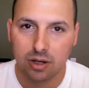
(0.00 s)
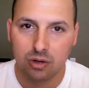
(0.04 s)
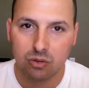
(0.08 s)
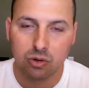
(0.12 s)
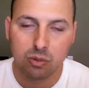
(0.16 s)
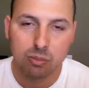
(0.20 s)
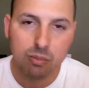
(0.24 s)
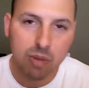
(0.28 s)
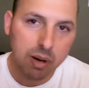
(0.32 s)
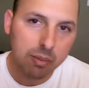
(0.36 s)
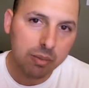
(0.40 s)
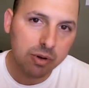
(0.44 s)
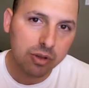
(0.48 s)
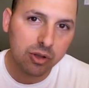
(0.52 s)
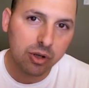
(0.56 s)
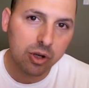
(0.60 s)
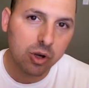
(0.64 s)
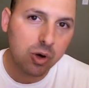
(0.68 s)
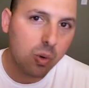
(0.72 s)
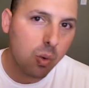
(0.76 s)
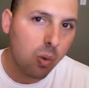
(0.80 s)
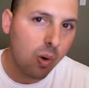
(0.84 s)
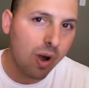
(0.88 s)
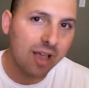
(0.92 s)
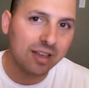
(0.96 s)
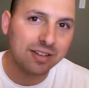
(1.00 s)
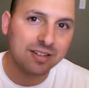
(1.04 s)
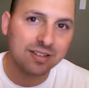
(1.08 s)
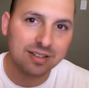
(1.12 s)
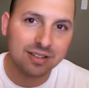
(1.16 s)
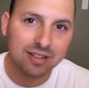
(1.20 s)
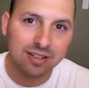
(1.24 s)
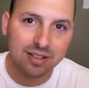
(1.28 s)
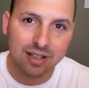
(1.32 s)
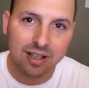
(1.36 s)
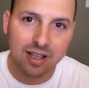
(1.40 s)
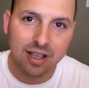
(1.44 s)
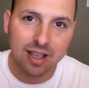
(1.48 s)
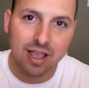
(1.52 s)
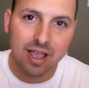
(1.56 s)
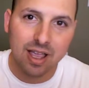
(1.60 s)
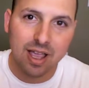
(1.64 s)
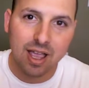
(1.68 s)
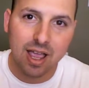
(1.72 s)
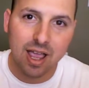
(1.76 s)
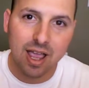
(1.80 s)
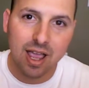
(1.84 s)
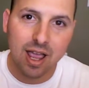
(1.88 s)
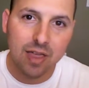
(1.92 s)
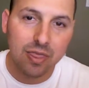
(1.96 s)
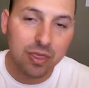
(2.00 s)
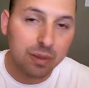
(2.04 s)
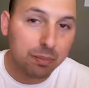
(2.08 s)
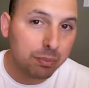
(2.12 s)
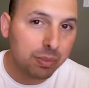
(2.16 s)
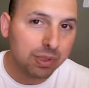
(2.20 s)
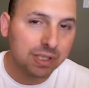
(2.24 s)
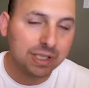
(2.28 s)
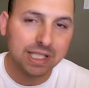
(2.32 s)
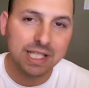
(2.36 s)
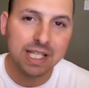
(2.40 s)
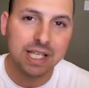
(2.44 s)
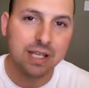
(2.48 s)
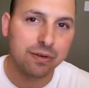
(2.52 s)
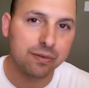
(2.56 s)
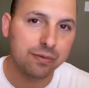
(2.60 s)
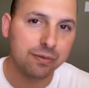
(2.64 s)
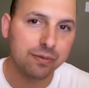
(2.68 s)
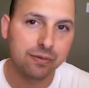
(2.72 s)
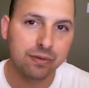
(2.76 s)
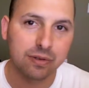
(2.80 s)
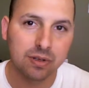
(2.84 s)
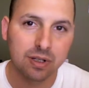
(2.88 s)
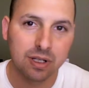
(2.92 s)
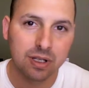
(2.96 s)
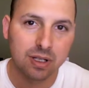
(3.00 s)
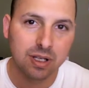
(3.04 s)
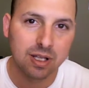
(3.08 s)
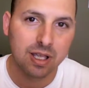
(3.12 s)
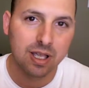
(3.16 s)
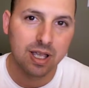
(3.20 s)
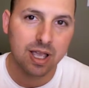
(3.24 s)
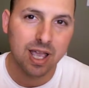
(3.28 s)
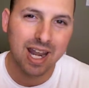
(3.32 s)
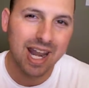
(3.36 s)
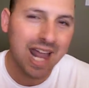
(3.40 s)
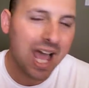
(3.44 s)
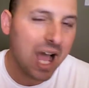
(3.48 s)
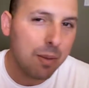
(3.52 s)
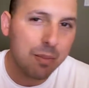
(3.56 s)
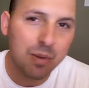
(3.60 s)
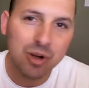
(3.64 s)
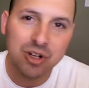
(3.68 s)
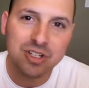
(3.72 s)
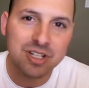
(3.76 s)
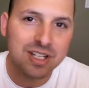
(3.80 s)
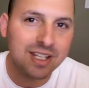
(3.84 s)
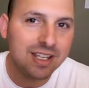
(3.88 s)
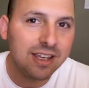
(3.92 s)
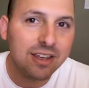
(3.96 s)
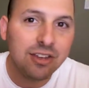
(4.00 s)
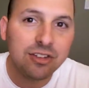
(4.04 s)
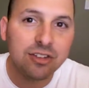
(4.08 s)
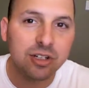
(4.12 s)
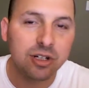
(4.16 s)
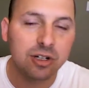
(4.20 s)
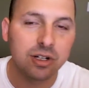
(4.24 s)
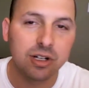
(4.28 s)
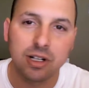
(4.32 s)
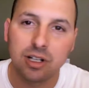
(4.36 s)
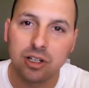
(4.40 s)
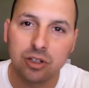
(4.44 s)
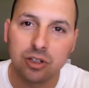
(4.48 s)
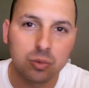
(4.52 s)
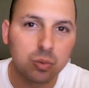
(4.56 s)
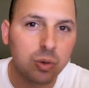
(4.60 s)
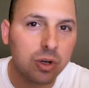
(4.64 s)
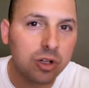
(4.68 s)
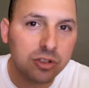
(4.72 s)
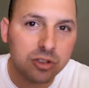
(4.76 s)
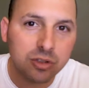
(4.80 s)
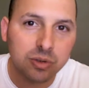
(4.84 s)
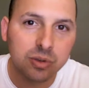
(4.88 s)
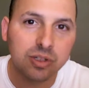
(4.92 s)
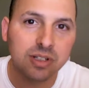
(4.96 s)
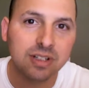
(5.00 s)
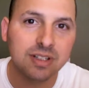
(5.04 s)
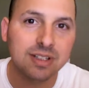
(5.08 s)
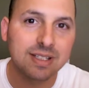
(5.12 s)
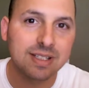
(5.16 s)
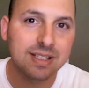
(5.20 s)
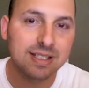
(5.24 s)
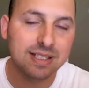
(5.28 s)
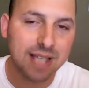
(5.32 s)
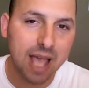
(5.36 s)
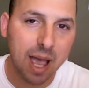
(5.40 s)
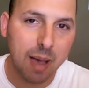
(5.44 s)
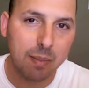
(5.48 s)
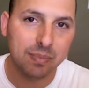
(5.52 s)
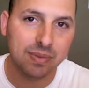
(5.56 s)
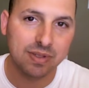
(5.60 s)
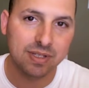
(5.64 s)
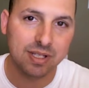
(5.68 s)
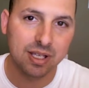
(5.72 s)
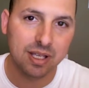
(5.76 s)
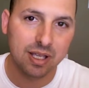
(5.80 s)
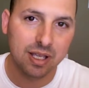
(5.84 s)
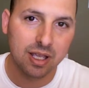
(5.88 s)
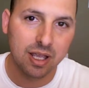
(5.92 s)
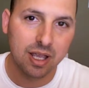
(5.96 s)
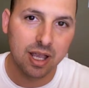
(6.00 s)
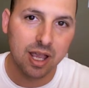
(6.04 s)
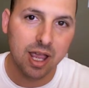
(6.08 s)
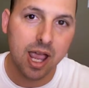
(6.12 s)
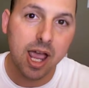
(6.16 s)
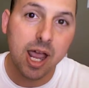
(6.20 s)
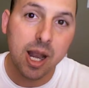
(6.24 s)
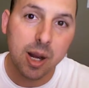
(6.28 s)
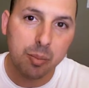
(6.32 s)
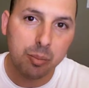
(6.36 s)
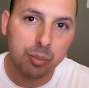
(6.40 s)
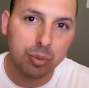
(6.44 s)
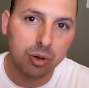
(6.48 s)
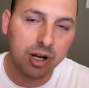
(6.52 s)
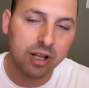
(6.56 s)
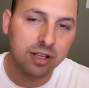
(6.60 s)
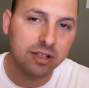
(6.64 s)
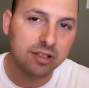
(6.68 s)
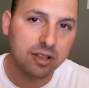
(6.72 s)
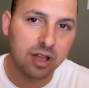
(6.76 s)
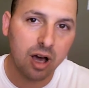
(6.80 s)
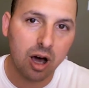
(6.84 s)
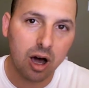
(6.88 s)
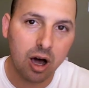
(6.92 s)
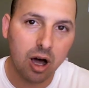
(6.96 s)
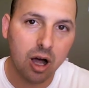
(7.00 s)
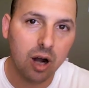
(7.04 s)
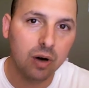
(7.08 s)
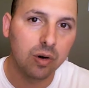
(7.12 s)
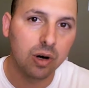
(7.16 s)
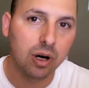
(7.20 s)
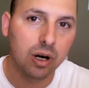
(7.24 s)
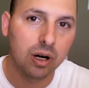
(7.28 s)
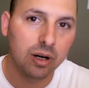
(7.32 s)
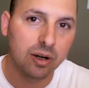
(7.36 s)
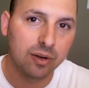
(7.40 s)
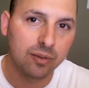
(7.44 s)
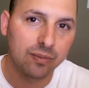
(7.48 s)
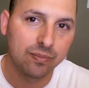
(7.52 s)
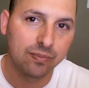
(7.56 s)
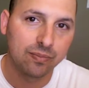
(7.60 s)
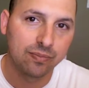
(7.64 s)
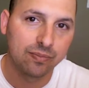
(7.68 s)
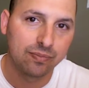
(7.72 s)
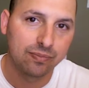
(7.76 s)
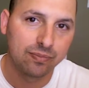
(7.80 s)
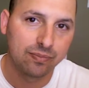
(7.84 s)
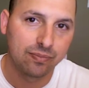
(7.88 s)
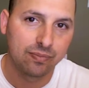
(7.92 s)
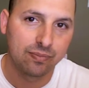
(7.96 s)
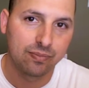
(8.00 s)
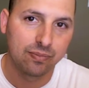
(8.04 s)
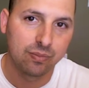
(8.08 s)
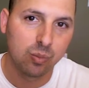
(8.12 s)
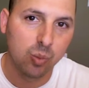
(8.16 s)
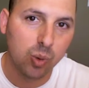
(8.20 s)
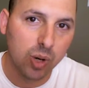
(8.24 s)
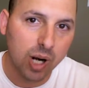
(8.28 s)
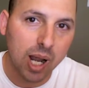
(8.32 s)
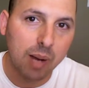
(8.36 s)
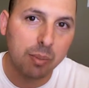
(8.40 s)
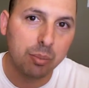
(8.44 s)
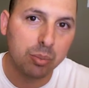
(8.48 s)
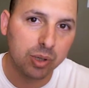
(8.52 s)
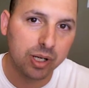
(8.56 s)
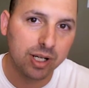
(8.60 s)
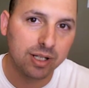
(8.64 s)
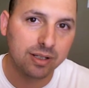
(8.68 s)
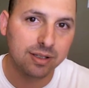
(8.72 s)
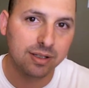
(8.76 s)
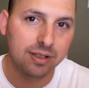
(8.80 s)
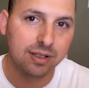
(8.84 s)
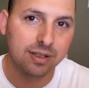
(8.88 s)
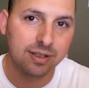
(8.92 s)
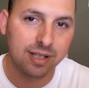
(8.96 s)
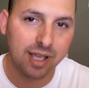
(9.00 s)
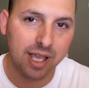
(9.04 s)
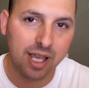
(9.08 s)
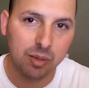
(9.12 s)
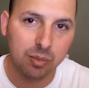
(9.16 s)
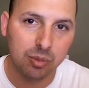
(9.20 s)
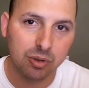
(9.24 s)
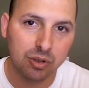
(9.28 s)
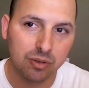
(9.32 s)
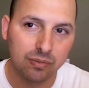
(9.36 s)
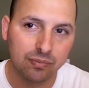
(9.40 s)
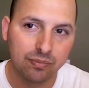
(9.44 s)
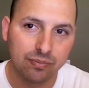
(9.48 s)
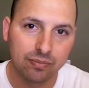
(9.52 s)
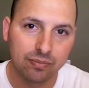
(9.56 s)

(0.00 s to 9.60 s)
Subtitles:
Remember the quest and the belief and how much easier it is once you accept and embrace the horror, what I bring to the table.